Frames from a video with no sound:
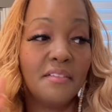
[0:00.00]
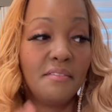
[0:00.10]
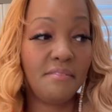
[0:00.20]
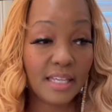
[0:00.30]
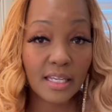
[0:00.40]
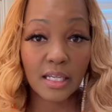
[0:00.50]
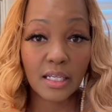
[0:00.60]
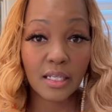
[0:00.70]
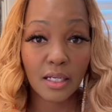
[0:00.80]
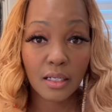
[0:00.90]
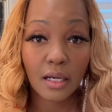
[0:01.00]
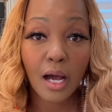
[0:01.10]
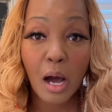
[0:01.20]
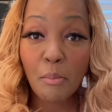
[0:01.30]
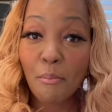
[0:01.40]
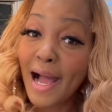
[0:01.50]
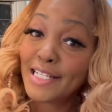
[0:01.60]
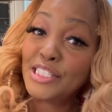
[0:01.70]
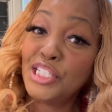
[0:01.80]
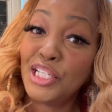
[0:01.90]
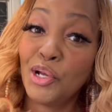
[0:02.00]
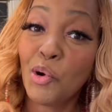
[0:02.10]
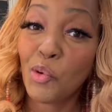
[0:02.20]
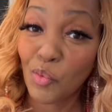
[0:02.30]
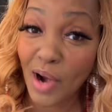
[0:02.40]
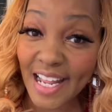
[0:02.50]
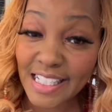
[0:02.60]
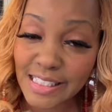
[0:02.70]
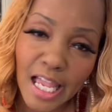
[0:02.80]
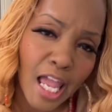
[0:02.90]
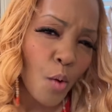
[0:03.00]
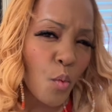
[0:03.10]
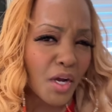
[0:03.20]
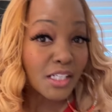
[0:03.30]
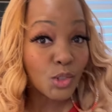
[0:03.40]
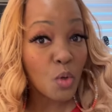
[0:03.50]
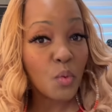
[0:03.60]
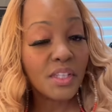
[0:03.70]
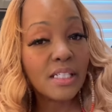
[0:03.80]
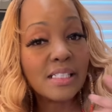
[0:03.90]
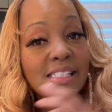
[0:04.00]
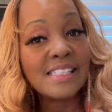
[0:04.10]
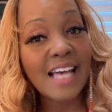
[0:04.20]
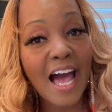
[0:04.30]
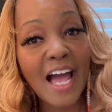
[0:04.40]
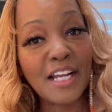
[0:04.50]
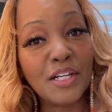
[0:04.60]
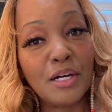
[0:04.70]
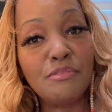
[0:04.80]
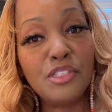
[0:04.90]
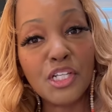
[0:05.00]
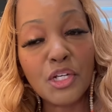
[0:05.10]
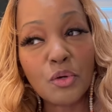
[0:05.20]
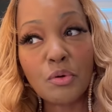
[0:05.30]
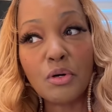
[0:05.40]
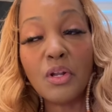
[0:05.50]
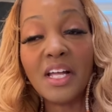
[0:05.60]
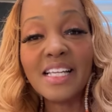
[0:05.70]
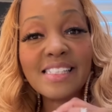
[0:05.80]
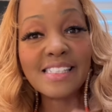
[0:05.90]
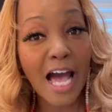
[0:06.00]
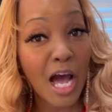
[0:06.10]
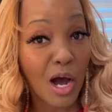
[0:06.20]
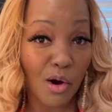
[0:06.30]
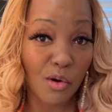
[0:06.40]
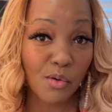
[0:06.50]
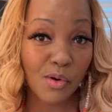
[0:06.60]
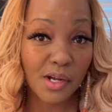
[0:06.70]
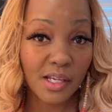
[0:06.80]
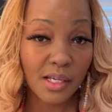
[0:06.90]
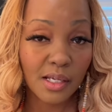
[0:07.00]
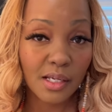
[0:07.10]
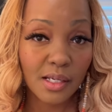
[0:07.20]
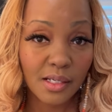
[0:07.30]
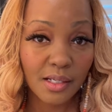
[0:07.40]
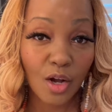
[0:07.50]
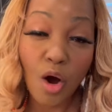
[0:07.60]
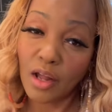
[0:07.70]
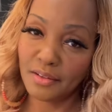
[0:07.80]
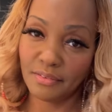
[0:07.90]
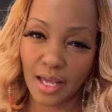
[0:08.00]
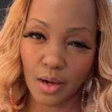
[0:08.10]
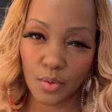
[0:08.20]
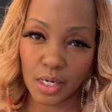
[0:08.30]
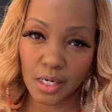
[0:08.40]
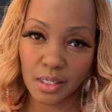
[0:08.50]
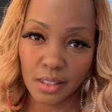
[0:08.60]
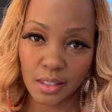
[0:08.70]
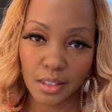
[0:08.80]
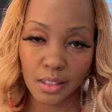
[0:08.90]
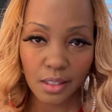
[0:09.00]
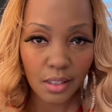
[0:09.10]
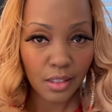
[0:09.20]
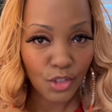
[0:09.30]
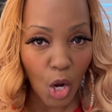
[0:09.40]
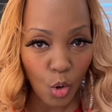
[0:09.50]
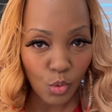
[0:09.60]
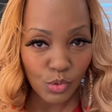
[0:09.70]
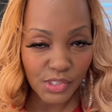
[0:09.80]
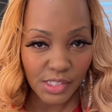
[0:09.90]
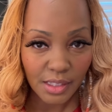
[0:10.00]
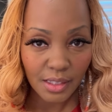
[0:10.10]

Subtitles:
vegan hibachi rice, and we're gonna do it with a side of General Tso cauliflower. Don't